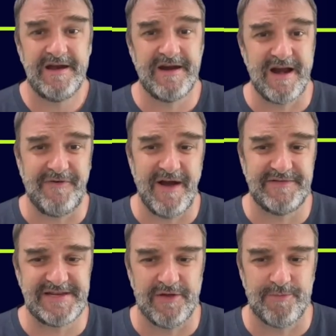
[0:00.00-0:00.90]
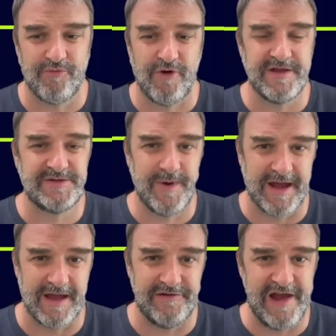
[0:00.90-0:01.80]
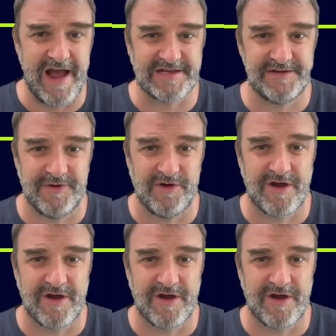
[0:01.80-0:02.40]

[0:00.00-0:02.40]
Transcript: 95 South Brunswick and Jacksonville